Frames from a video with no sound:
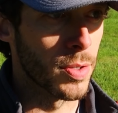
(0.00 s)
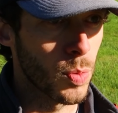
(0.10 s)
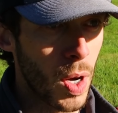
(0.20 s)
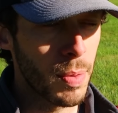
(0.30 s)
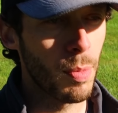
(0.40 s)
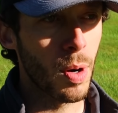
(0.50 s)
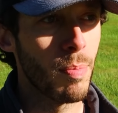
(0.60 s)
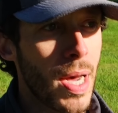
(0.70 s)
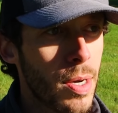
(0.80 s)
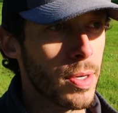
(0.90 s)
There's one more
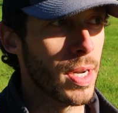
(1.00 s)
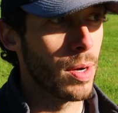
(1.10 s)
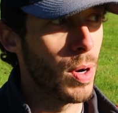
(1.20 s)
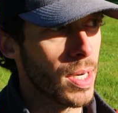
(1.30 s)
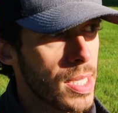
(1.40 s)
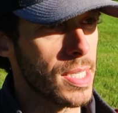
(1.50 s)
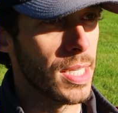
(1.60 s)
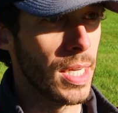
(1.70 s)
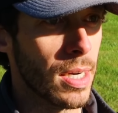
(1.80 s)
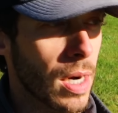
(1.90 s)
mound that I want to
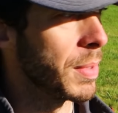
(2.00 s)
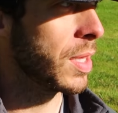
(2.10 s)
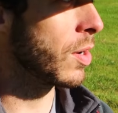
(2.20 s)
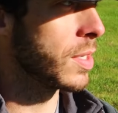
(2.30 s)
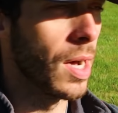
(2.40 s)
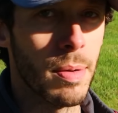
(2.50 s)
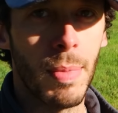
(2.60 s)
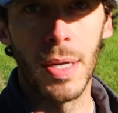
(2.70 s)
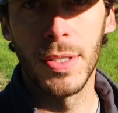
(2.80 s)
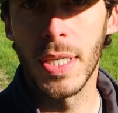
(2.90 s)
see here. I mean, there are a ton of
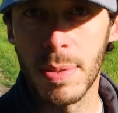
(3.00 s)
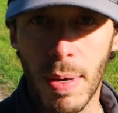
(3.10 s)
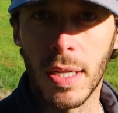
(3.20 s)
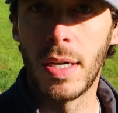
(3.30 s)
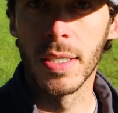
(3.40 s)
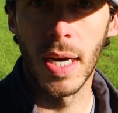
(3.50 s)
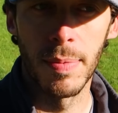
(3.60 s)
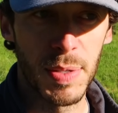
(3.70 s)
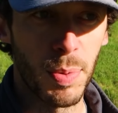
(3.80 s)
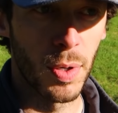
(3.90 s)
mounds. You could spend a long
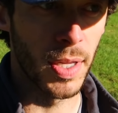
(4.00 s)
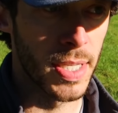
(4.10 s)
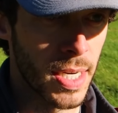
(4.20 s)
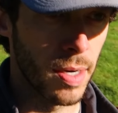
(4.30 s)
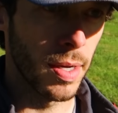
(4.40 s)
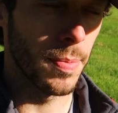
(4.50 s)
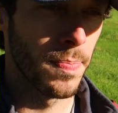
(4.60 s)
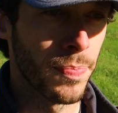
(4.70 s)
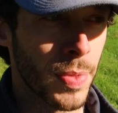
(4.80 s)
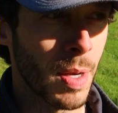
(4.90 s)
time exploring this area.
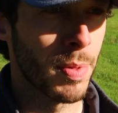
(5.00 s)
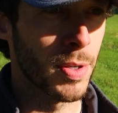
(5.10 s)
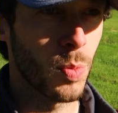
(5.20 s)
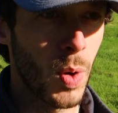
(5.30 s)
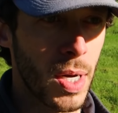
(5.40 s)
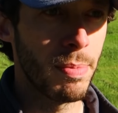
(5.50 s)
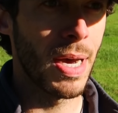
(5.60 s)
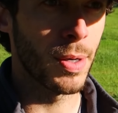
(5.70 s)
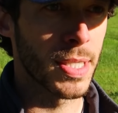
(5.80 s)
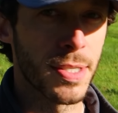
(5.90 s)
There's one
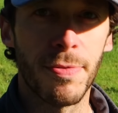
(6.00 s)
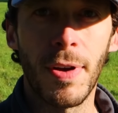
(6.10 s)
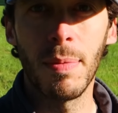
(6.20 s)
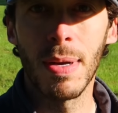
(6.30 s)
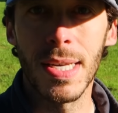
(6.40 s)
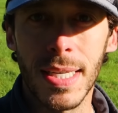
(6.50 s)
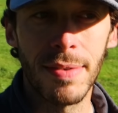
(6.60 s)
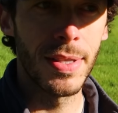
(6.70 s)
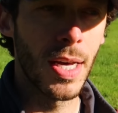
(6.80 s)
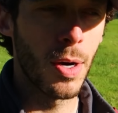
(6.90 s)
mound that's famous,
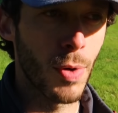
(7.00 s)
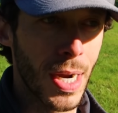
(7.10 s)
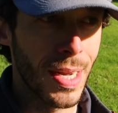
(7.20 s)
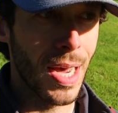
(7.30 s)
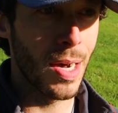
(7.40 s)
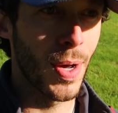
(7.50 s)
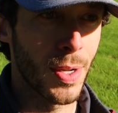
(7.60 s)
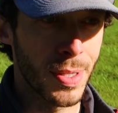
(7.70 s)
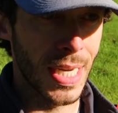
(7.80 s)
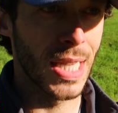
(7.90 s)
even though right now I
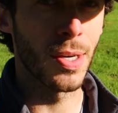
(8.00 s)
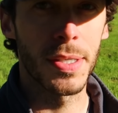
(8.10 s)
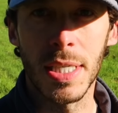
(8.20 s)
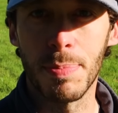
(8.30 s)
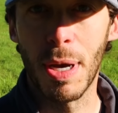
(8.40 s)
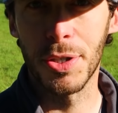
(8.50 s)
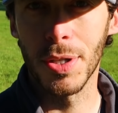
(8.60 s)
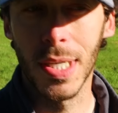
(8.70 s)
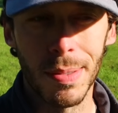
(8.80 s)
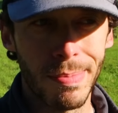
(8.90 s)
don't think it looks
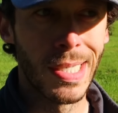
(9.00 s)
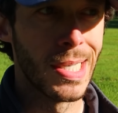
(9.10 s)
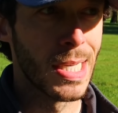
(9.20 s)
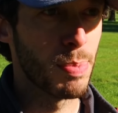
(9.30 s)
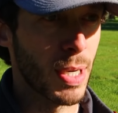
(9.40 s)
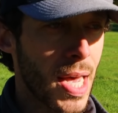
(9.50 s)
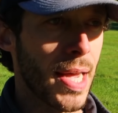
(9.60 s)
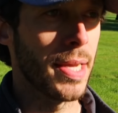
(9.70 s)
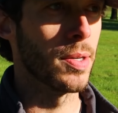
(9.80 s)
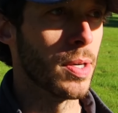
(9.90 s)
especially
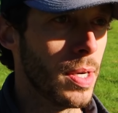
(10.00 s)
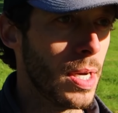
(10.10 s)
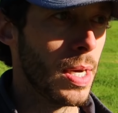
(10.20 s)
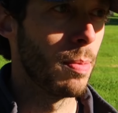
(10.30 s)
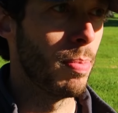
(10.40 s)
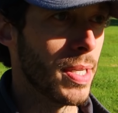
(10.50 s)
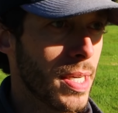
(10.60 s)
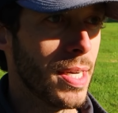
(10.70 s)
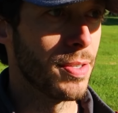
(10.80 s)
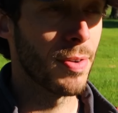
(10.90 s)
spectacular, but
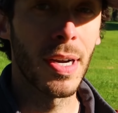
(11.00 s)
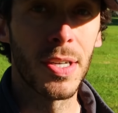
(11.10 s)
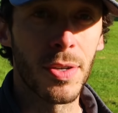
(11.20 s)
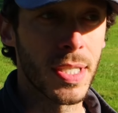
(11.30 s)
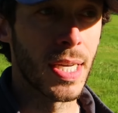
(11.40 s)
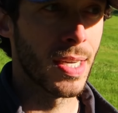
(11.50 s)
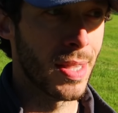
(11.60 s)
uh, it's very interesting.